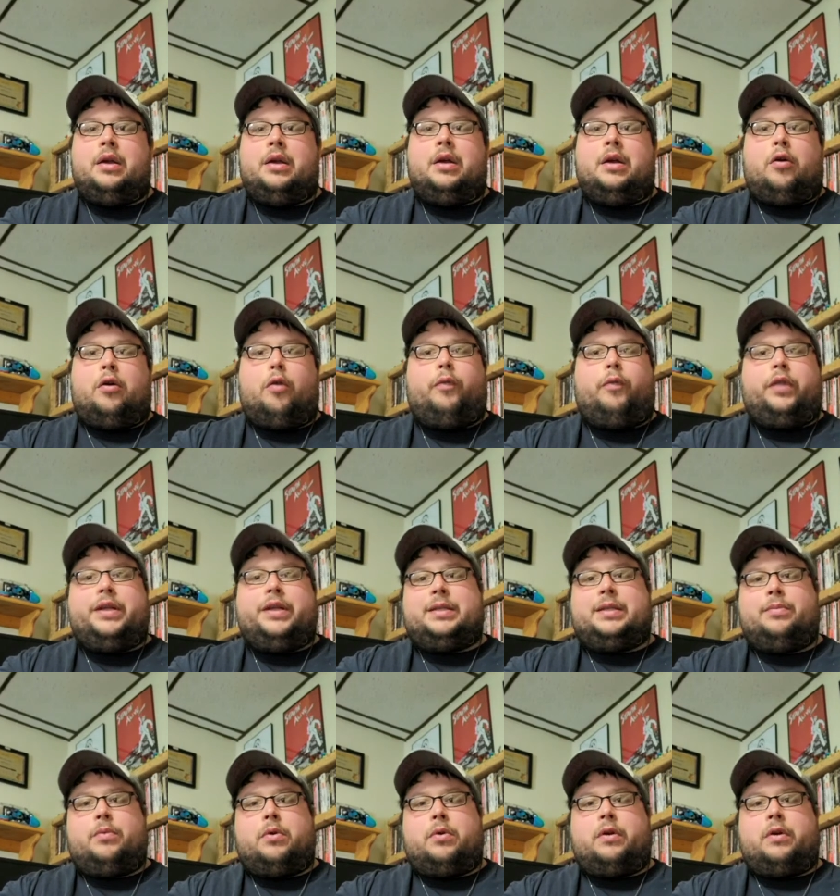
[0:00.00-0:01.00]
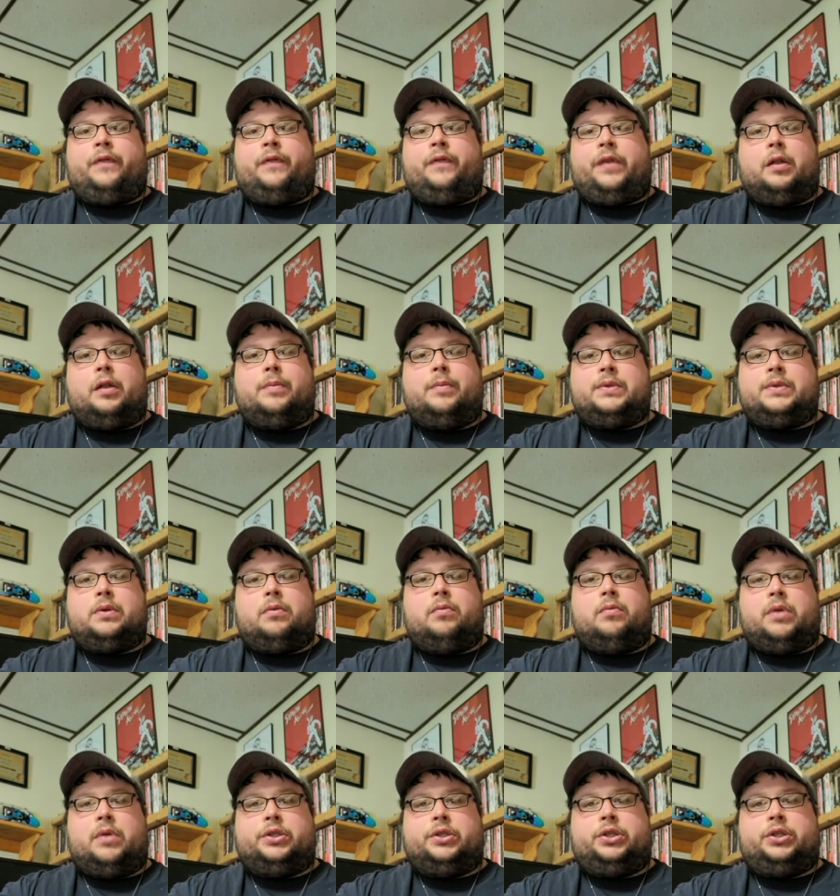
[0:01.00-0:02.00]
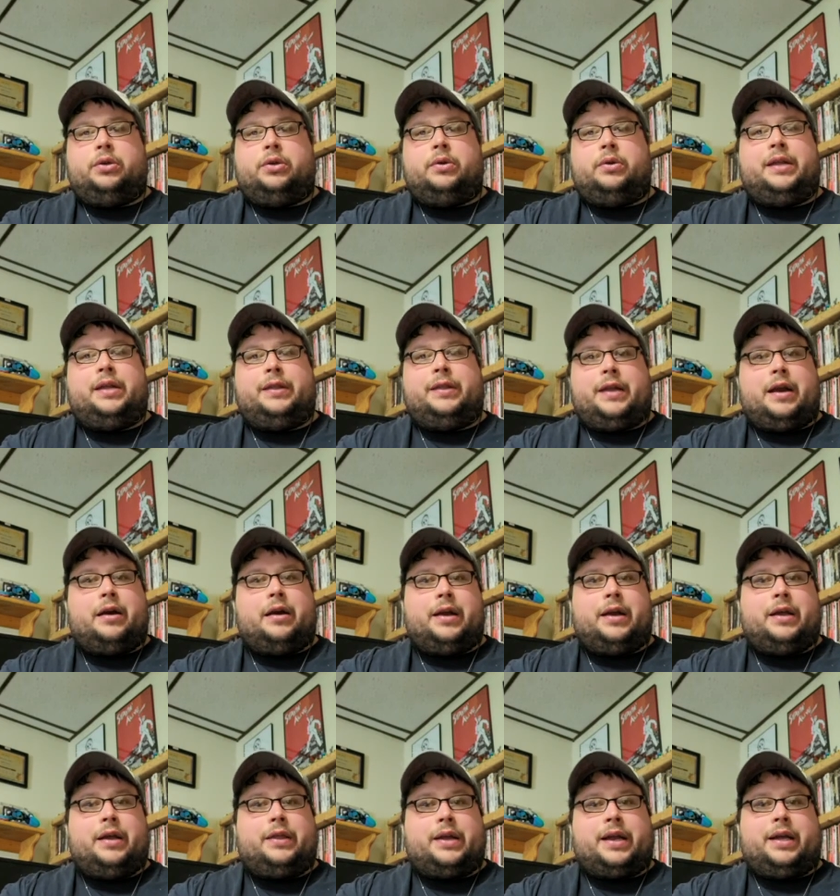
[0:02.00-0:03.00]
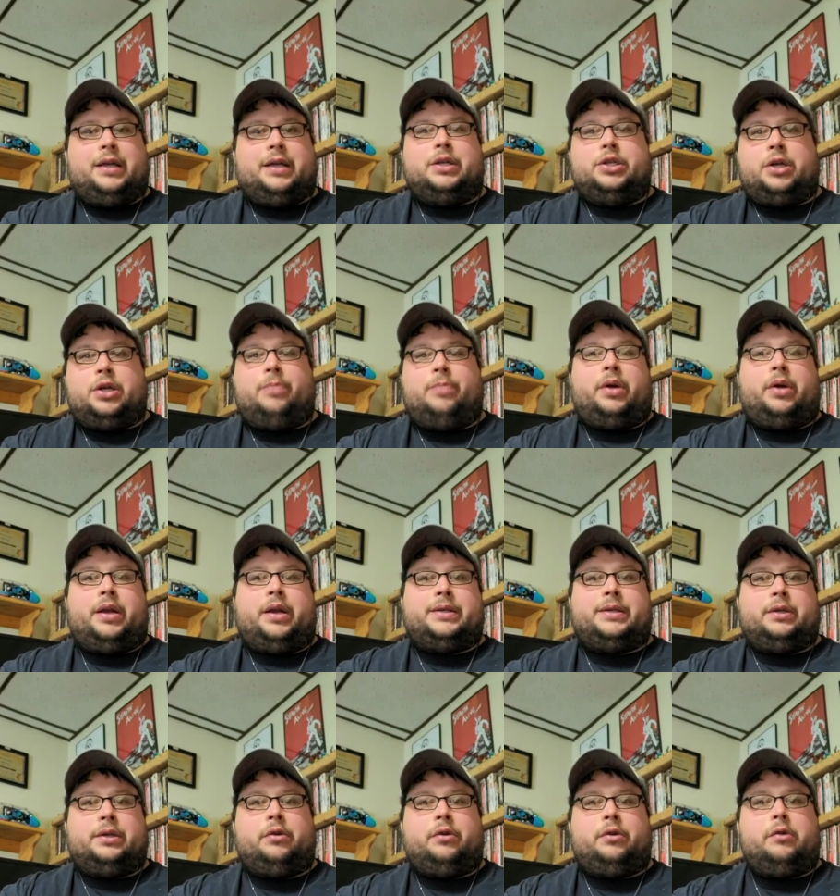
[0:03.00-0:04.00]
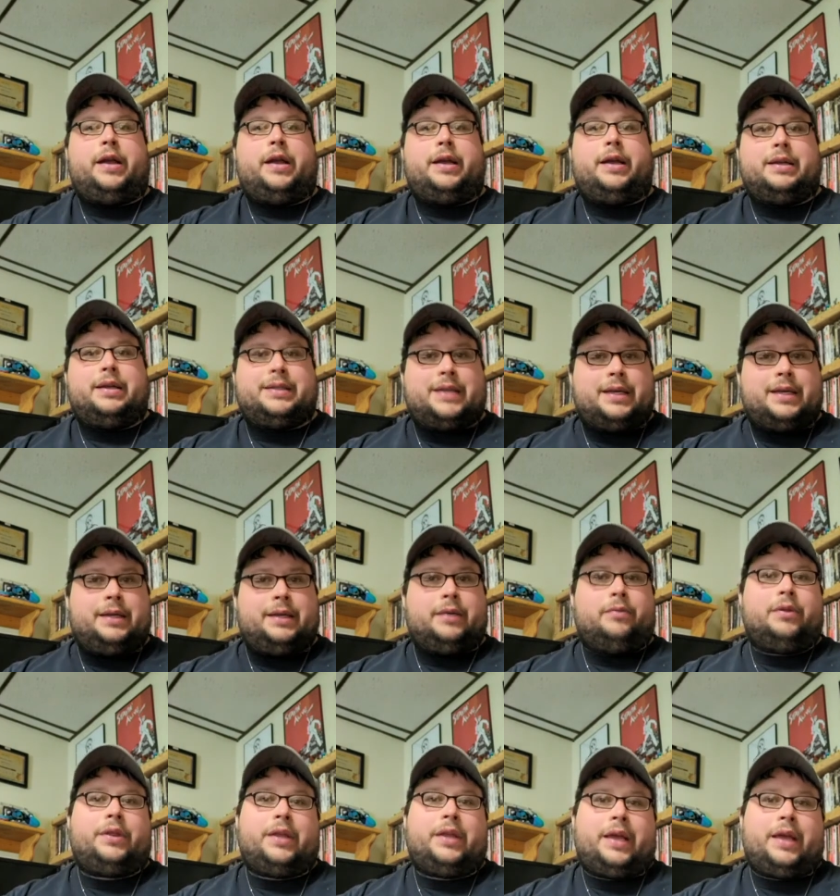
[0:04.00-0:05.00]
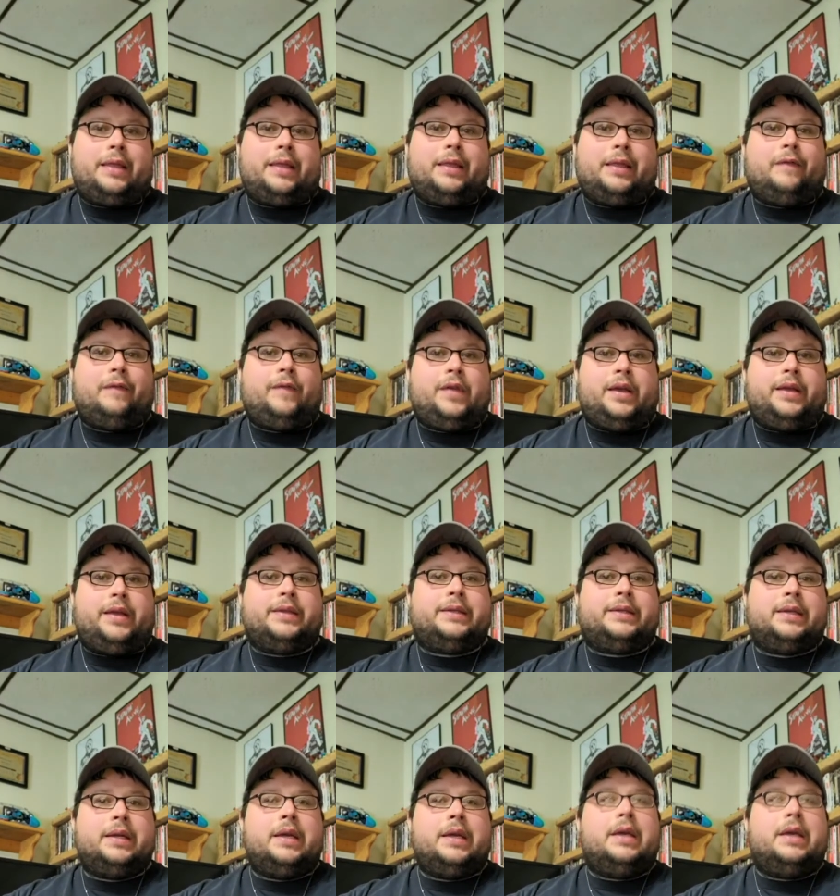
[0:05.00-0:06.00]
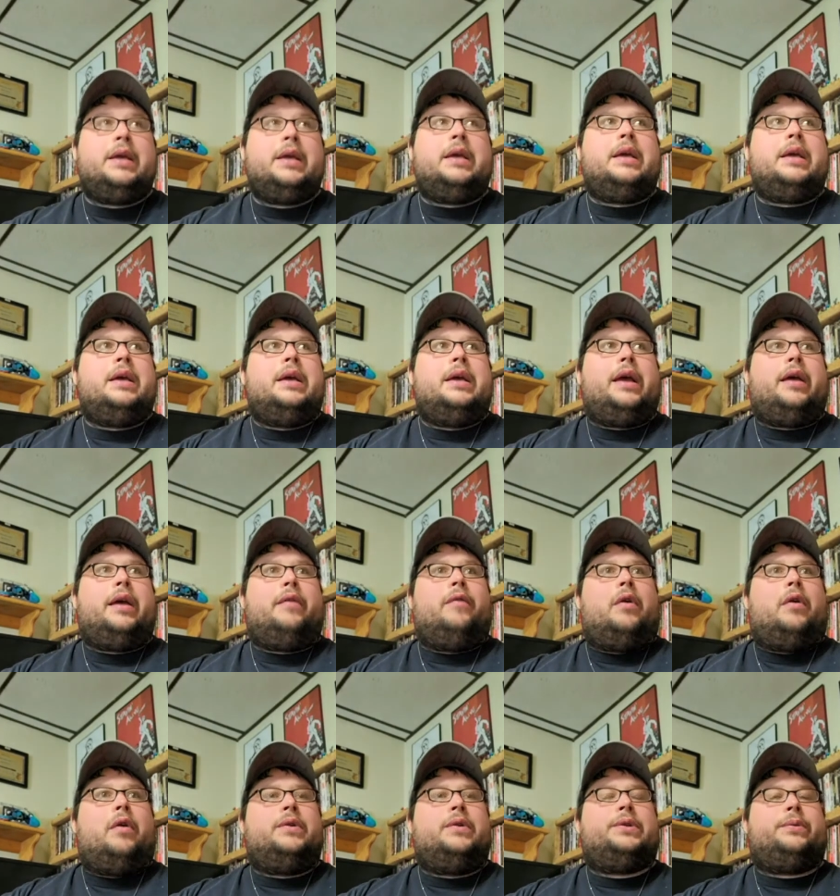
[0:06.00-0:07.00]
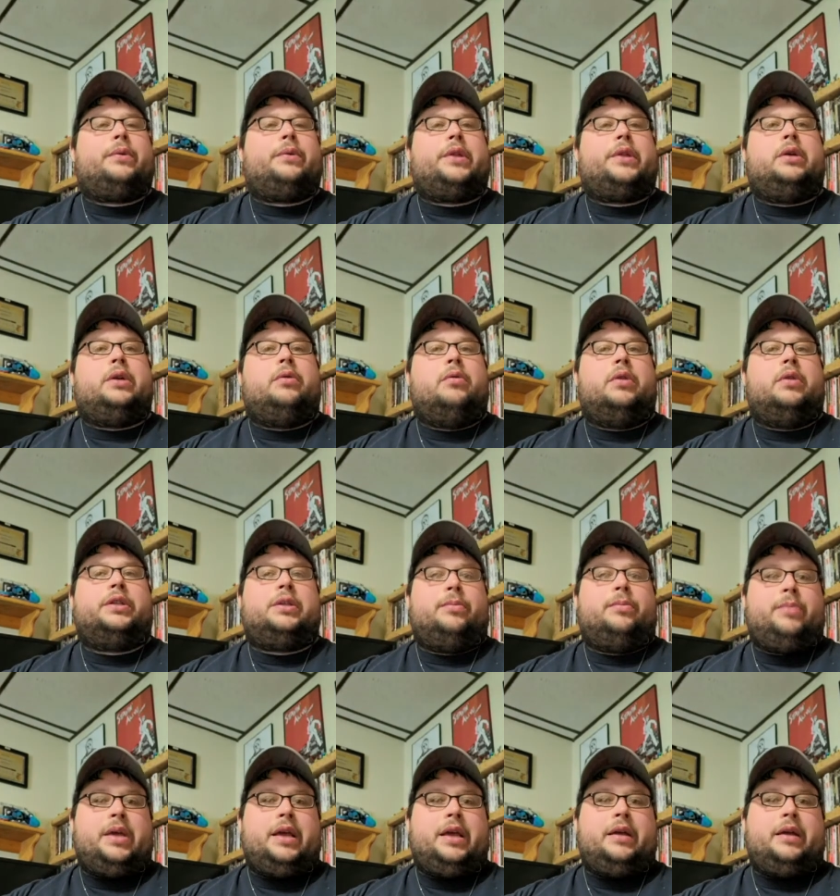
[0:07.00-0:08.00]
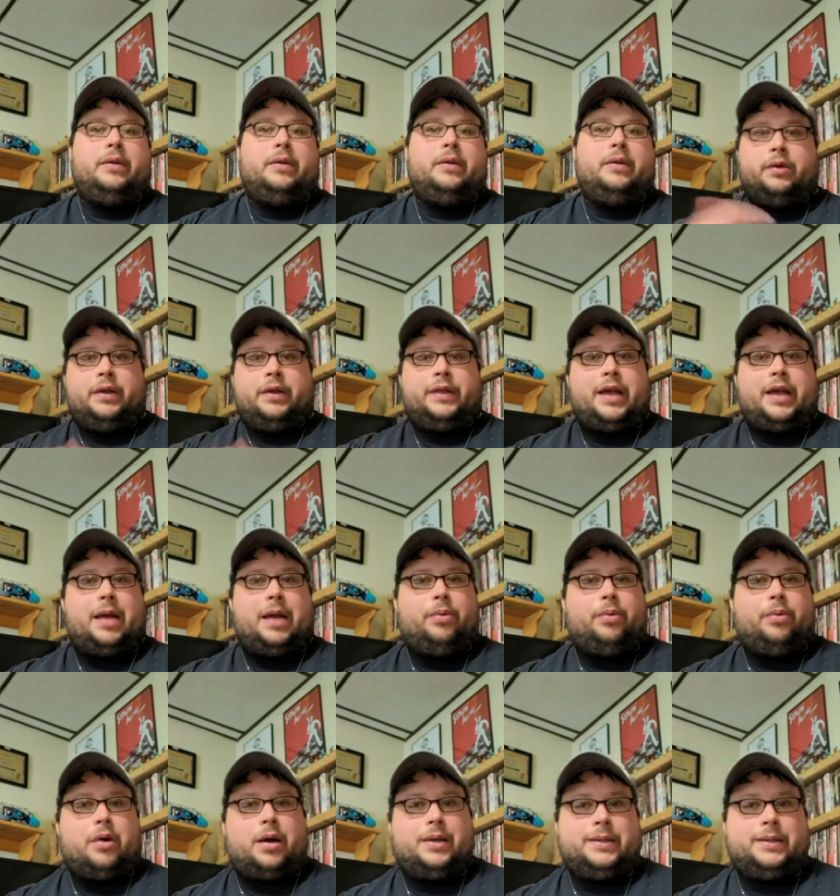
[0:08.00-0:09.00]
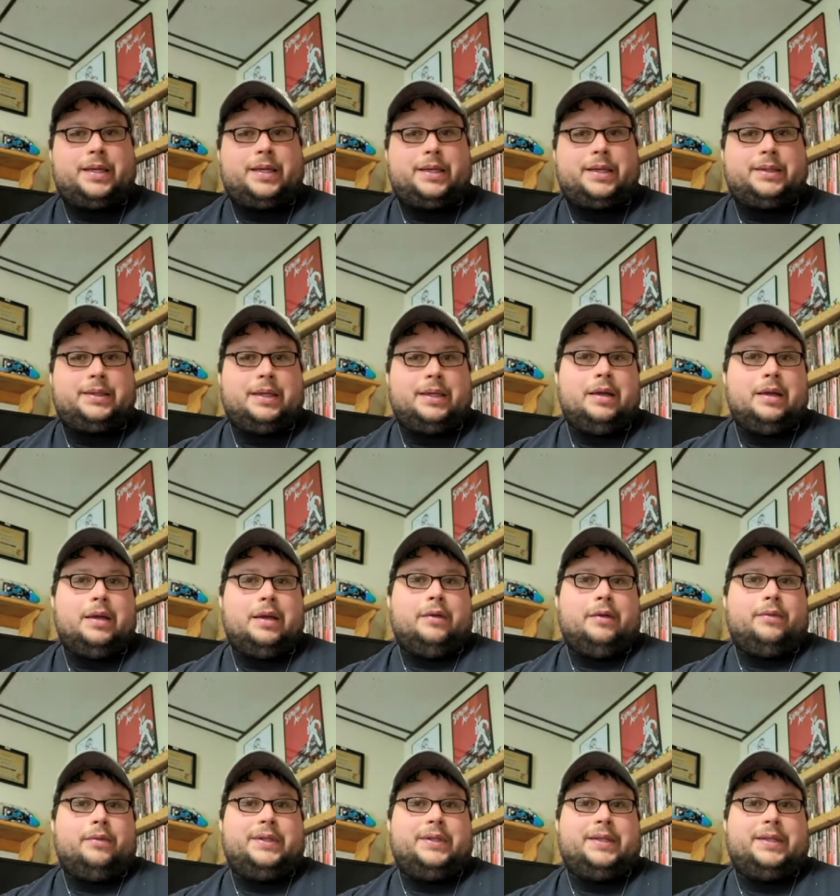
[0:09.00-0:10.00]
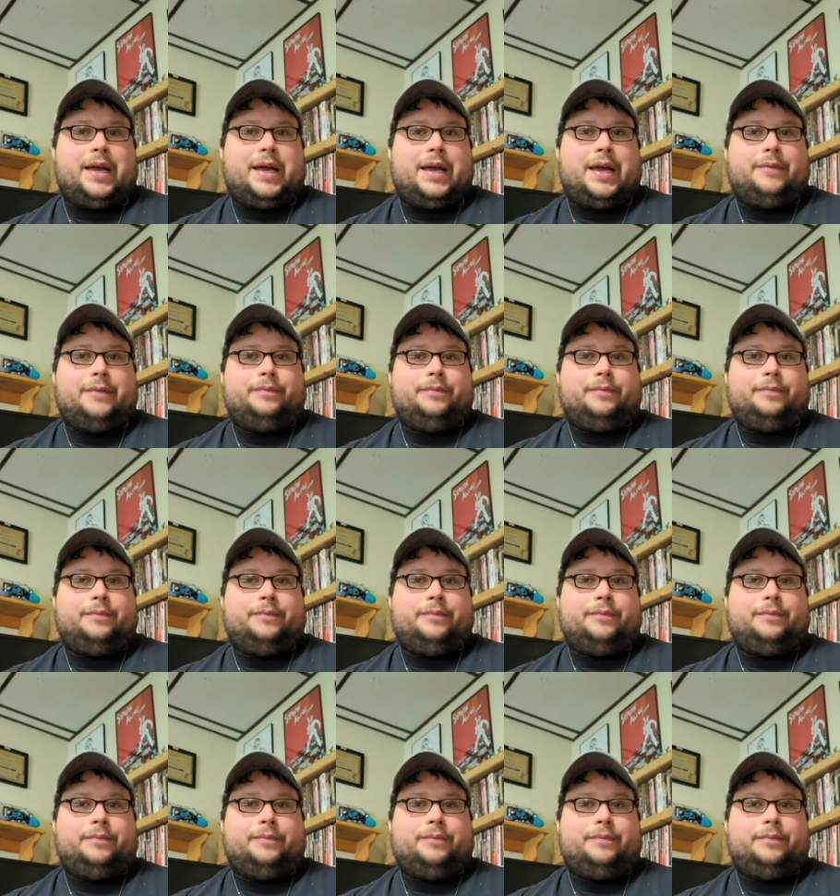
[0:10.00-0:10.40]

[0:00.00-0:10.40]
hopefully some more films will shoot in the area that I can jump on as a crew hand, as I did with The Hand That Feeds. And what was really cool to me during that process was that